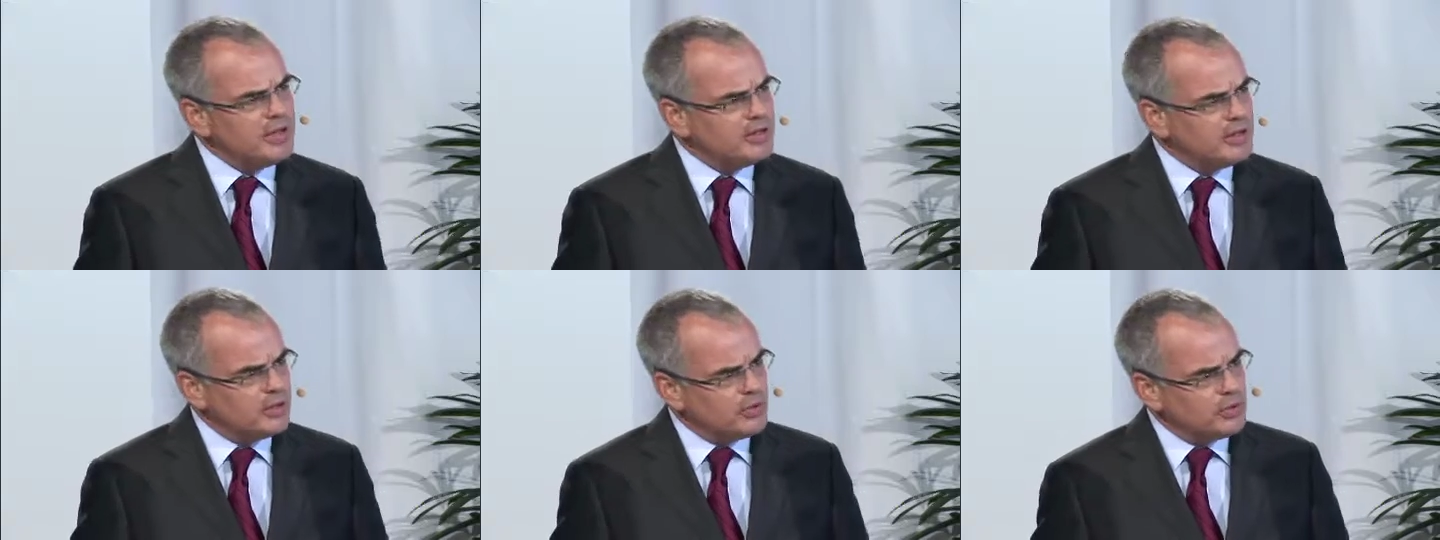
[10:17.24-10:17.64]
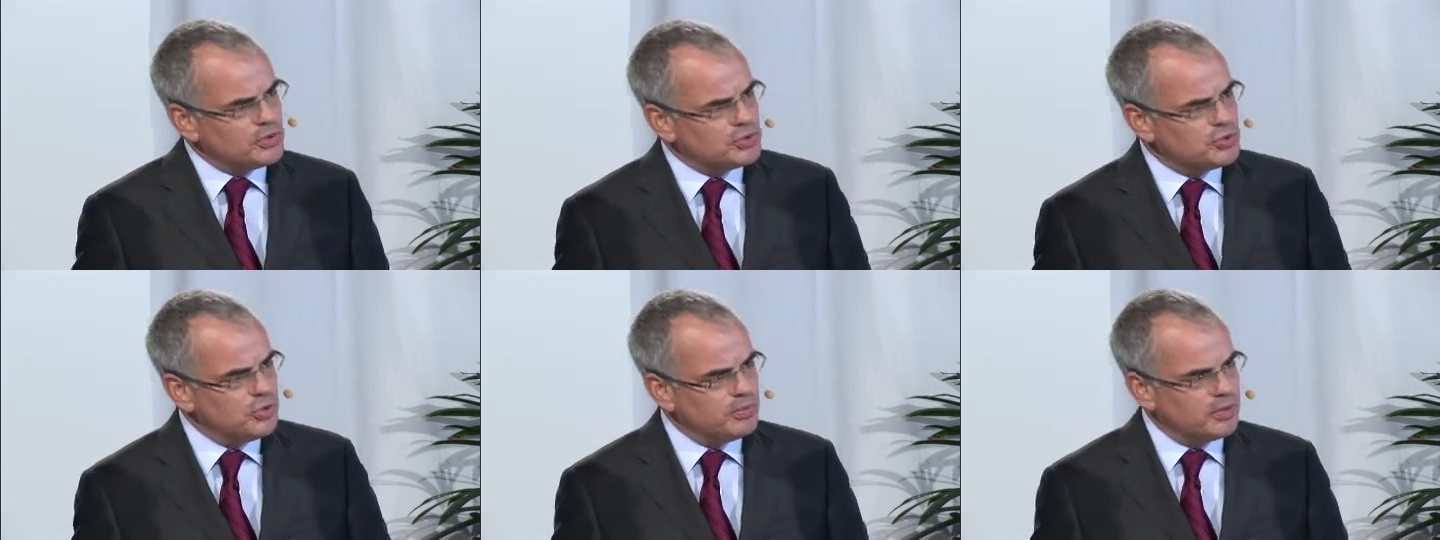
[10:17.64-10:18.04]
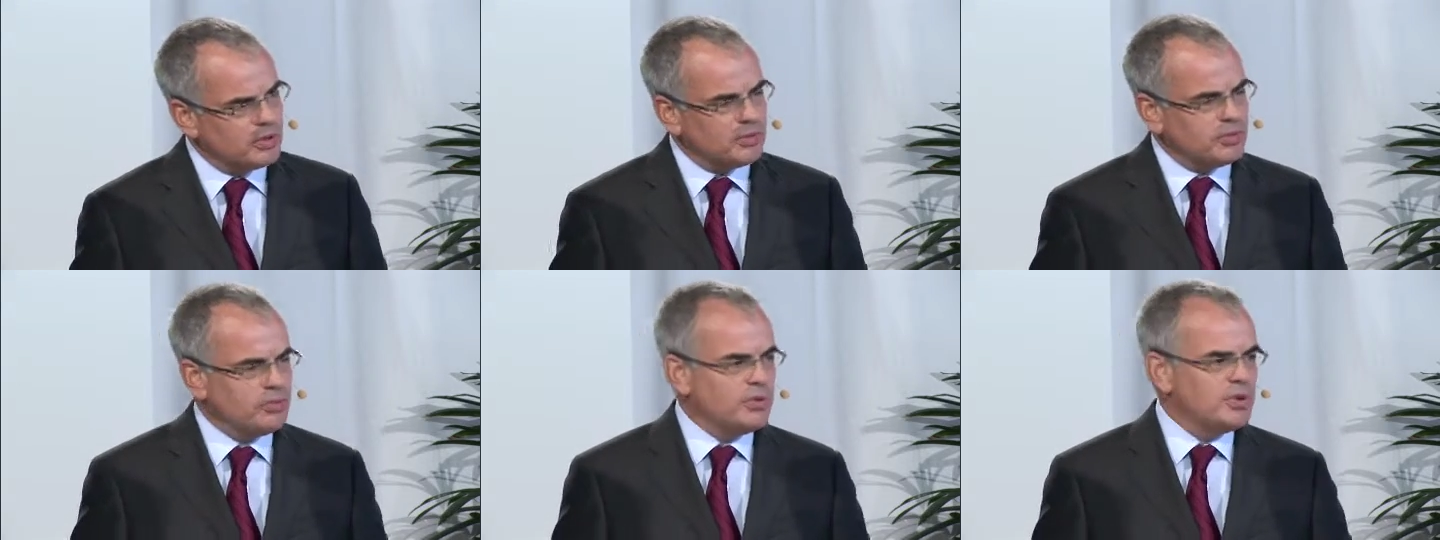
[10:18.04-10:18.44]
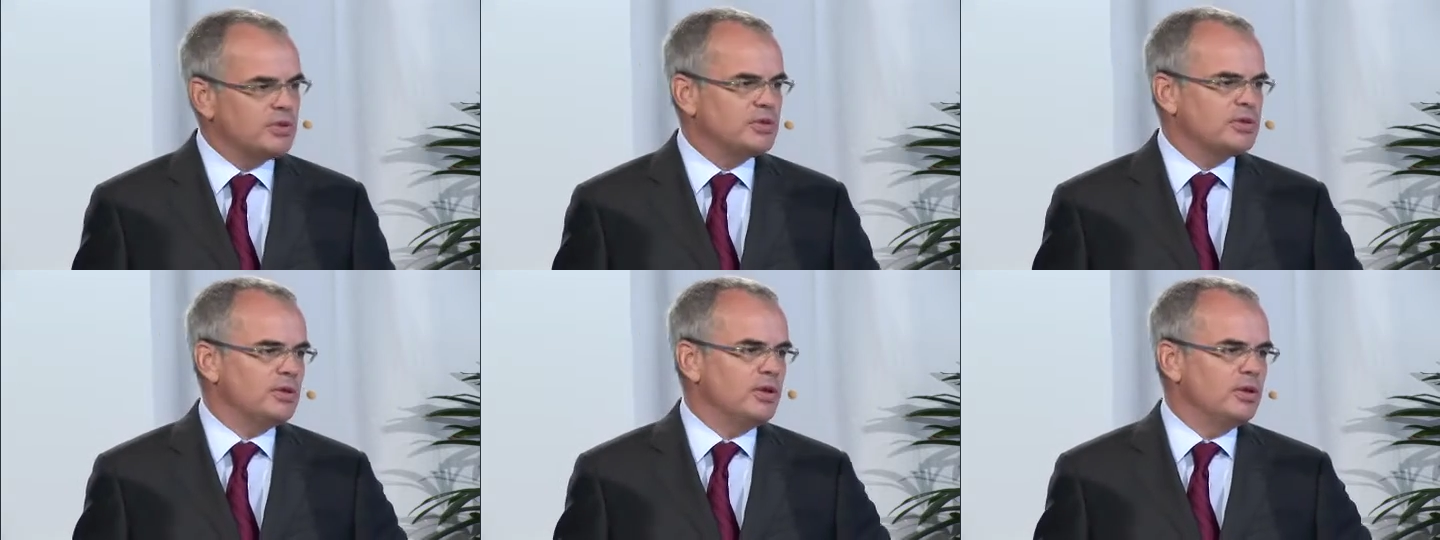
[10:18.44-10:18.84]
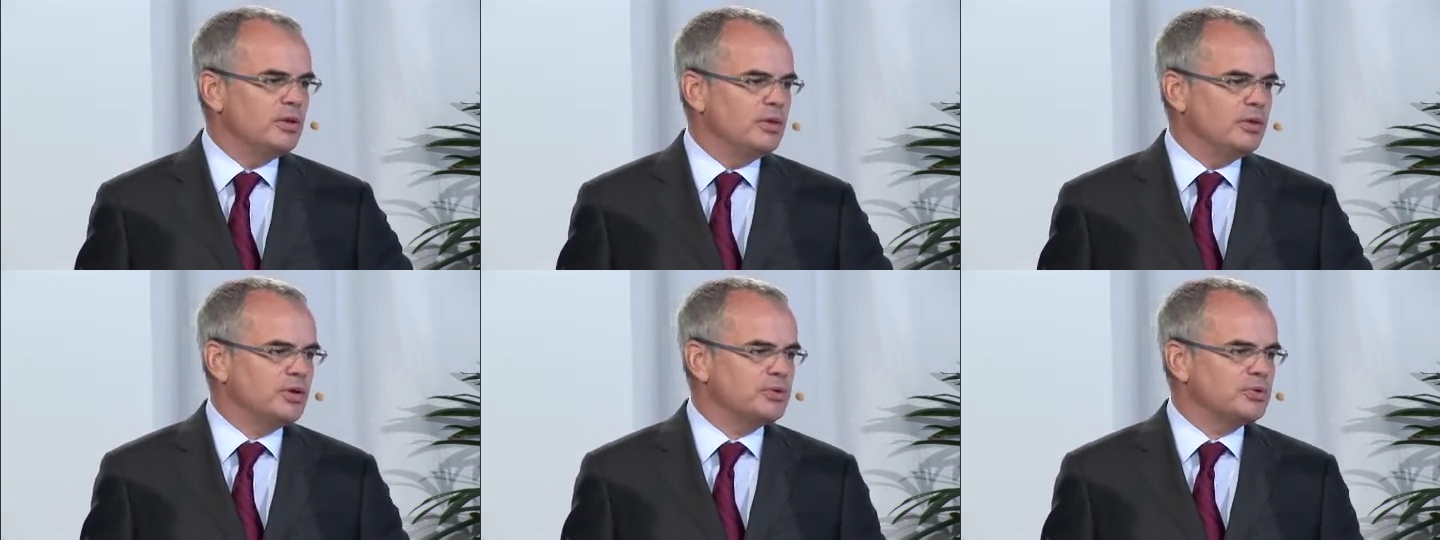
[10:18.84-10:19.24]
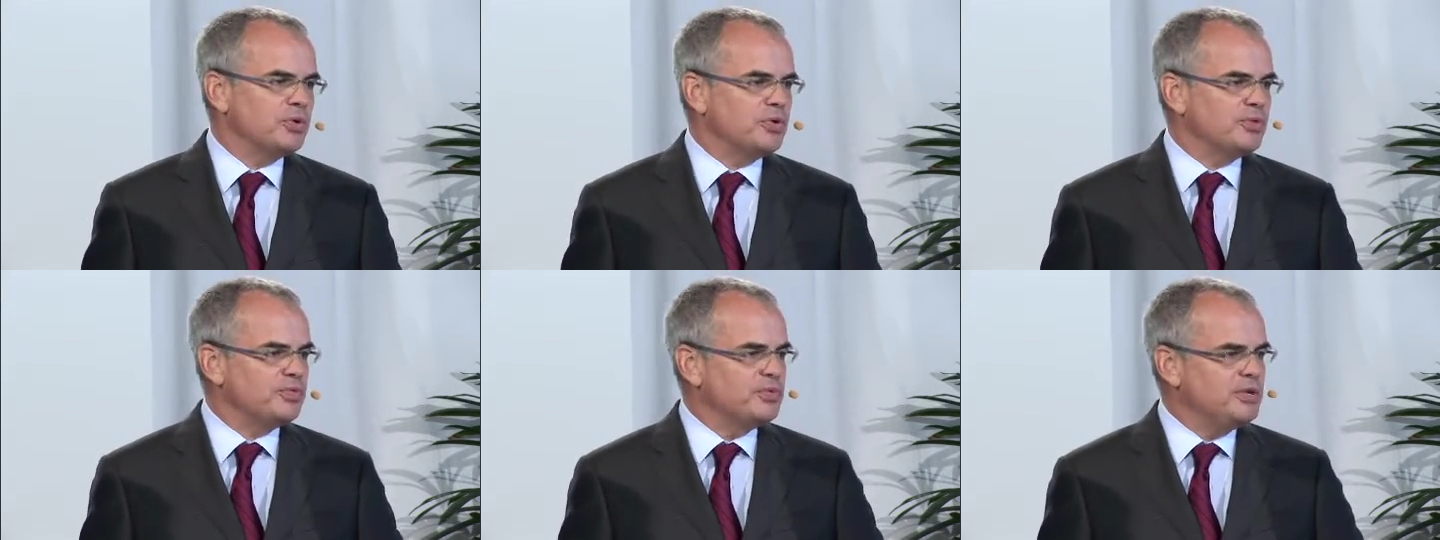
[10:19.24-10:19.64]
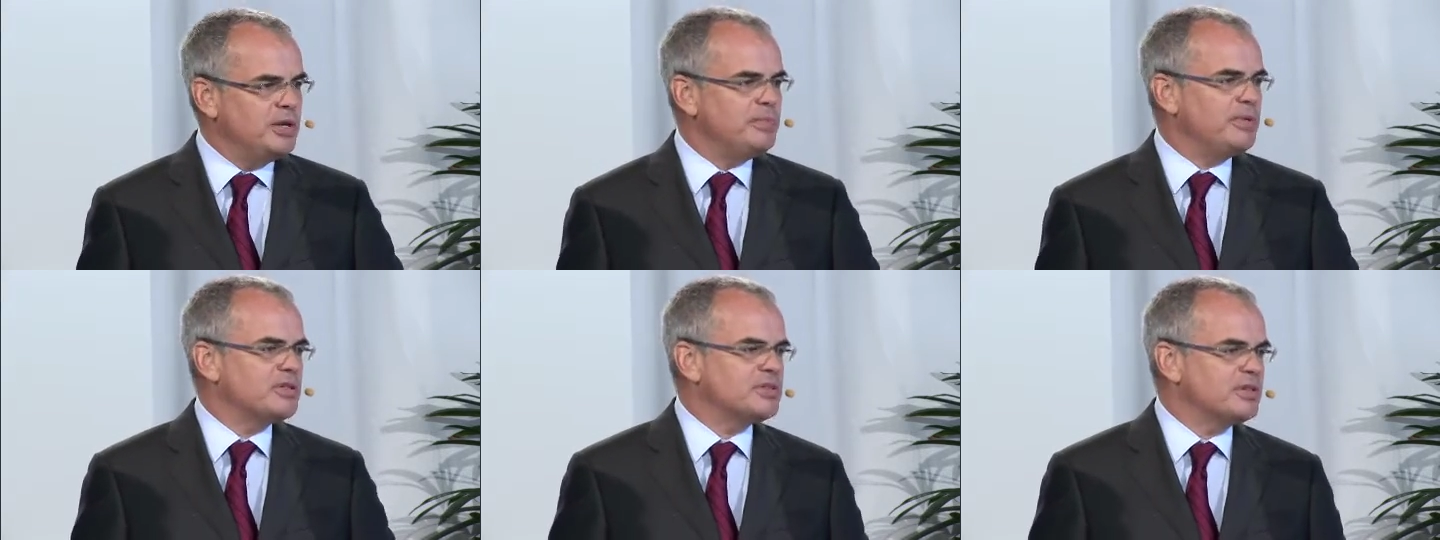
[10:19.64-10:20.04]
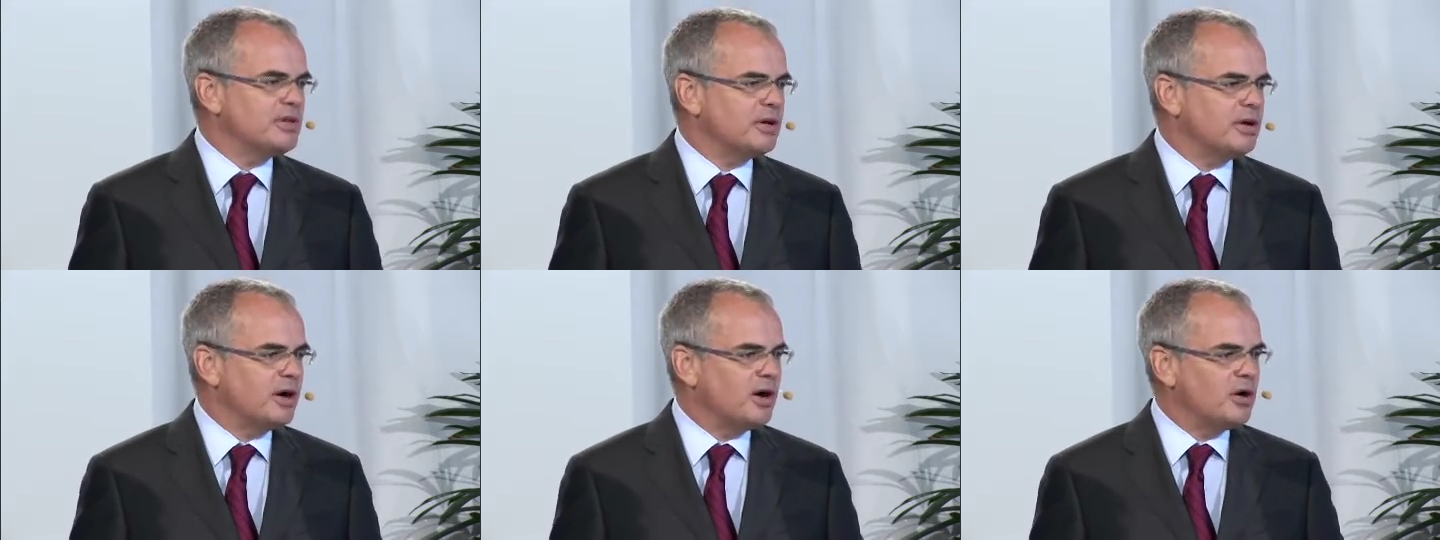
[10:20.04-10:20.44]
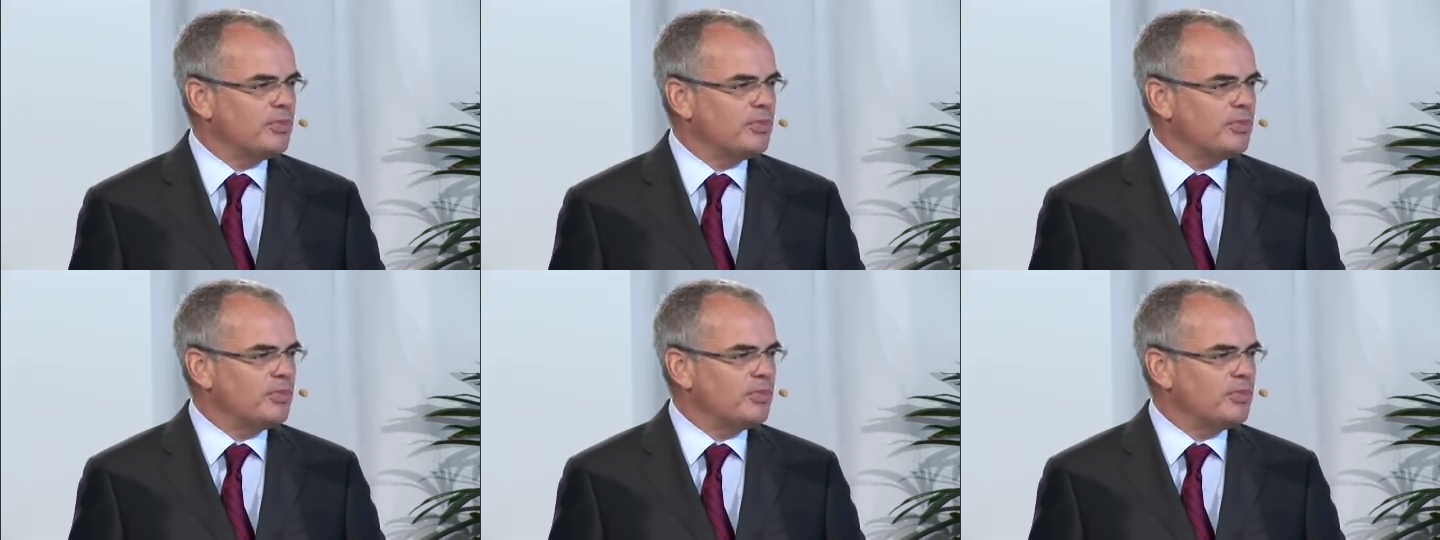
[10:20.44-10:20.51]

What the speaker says: the consumer with a lot of gimmicks in the car,